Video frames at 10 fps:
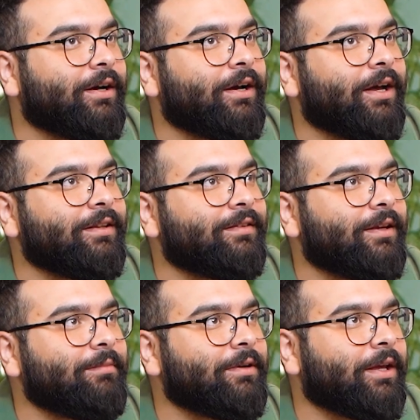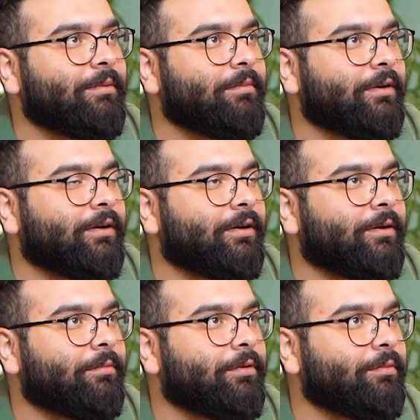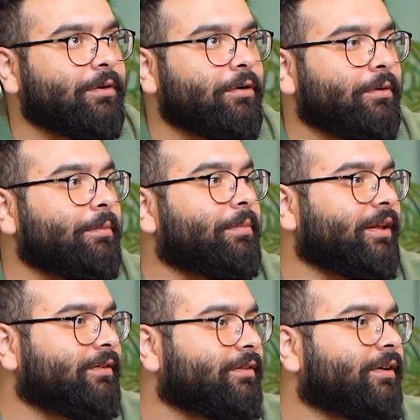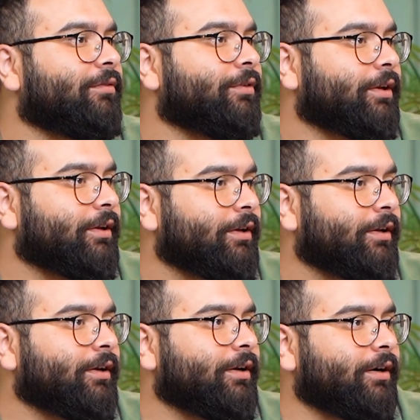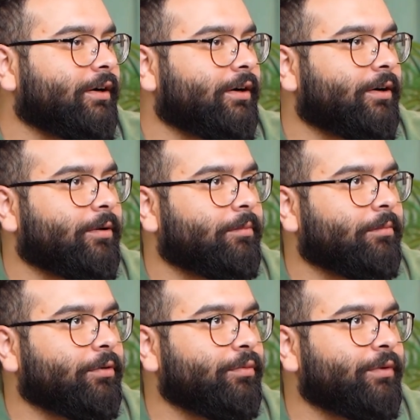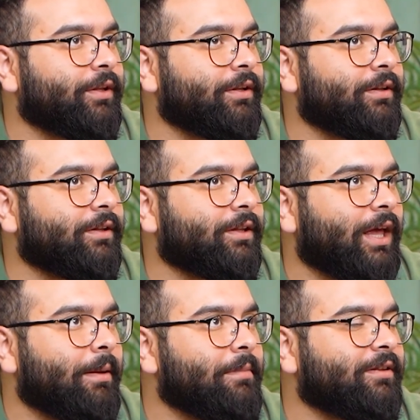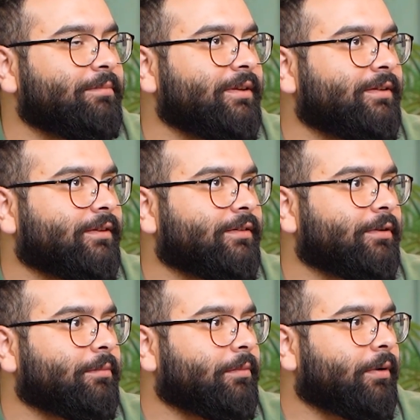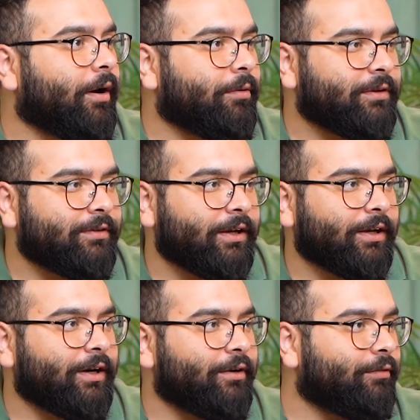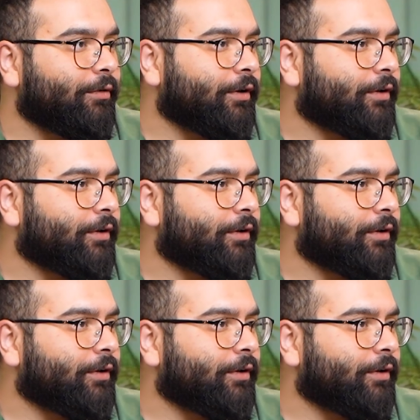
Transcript: at the same time, we talk about price discovery. Within the MSP system, how does that kind of work?